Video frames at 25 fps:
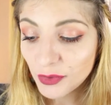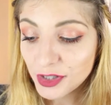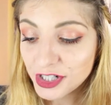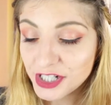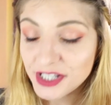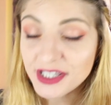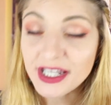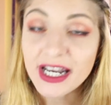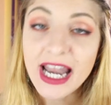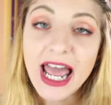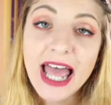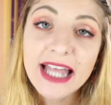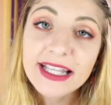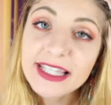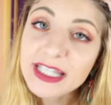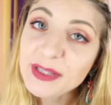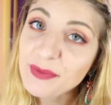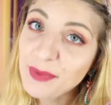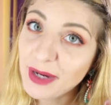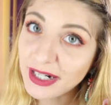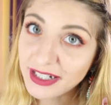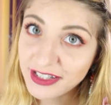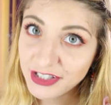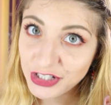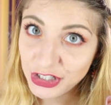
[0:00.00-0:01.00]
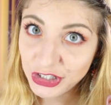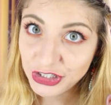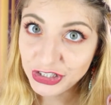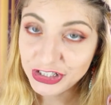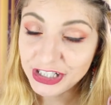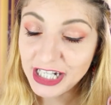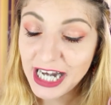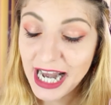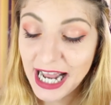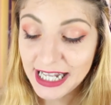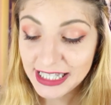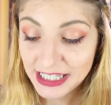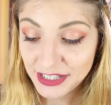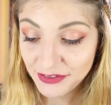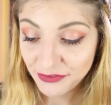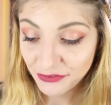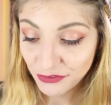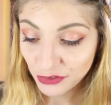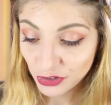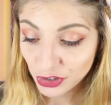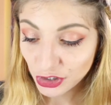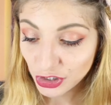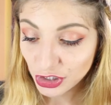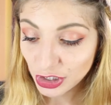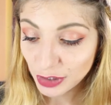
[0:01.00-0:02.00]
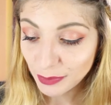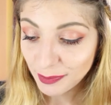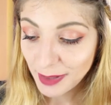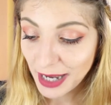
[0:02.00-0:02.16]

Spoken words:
which is an antibacterial and antifungal